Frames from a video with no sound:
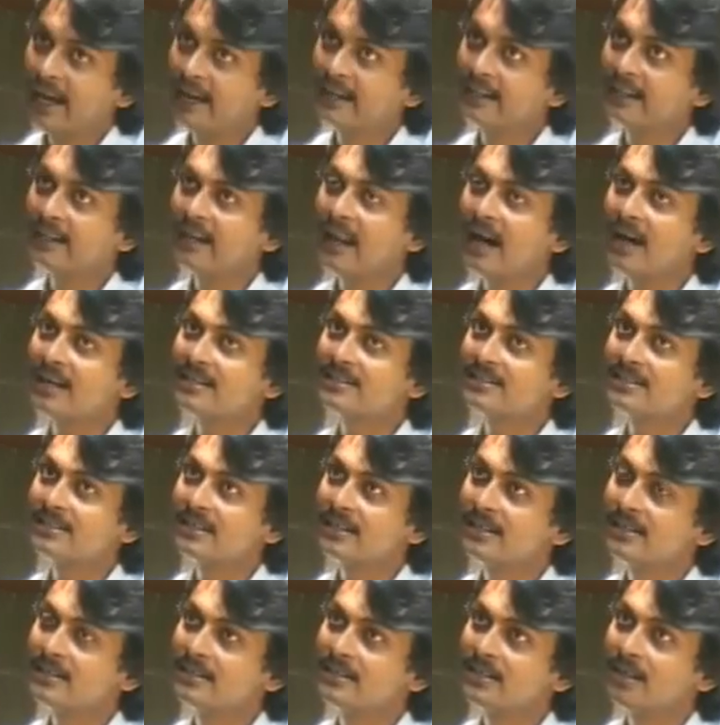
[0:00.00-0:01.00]
in the last
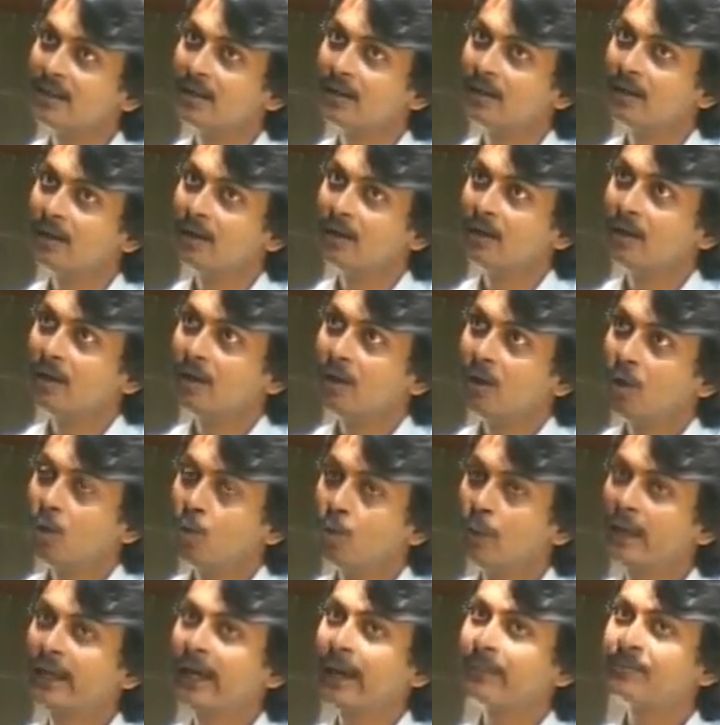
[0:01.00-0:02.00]
stage,
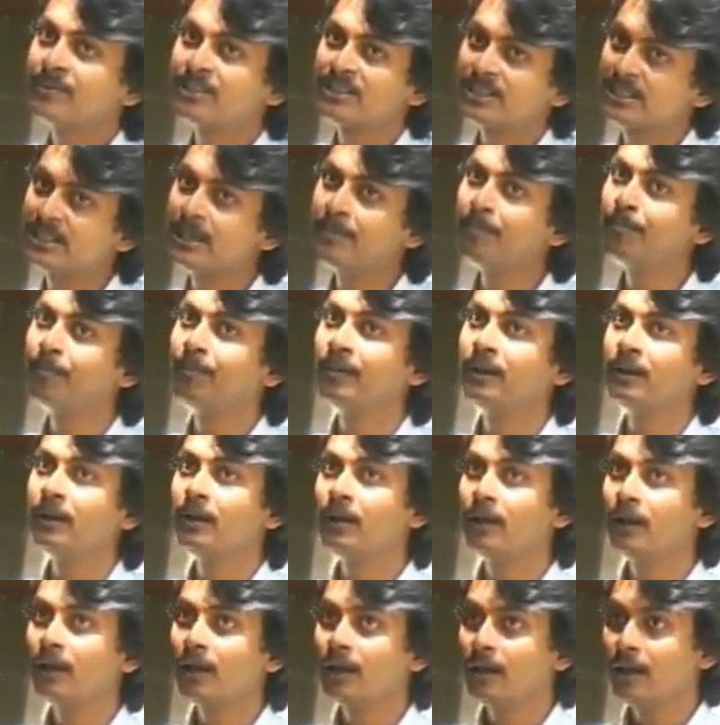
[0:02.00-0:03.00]
we kept simple
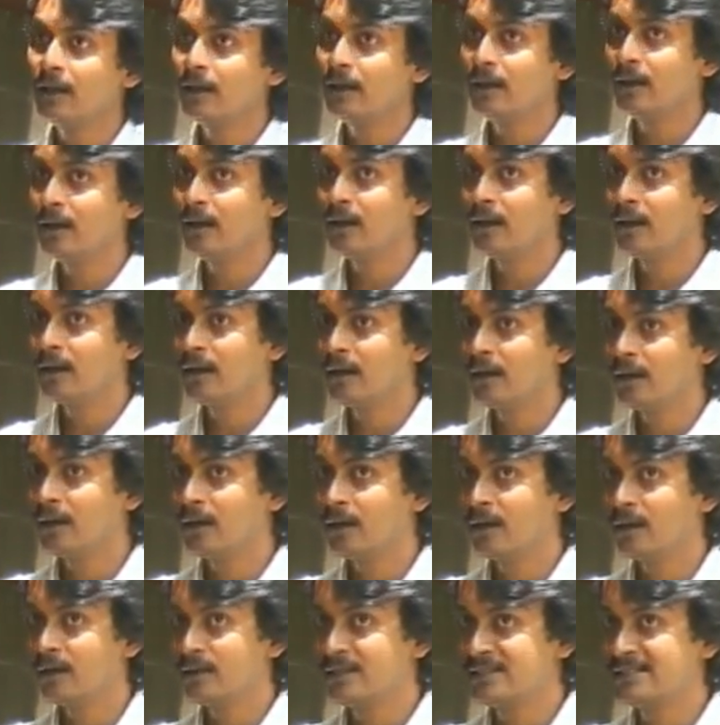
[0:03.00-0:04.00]

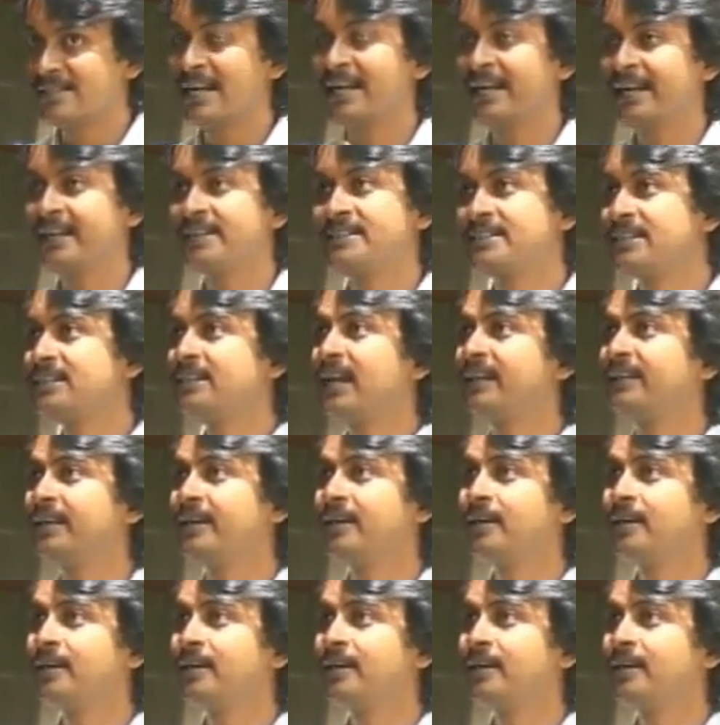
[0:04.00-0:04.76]
settings, nothing,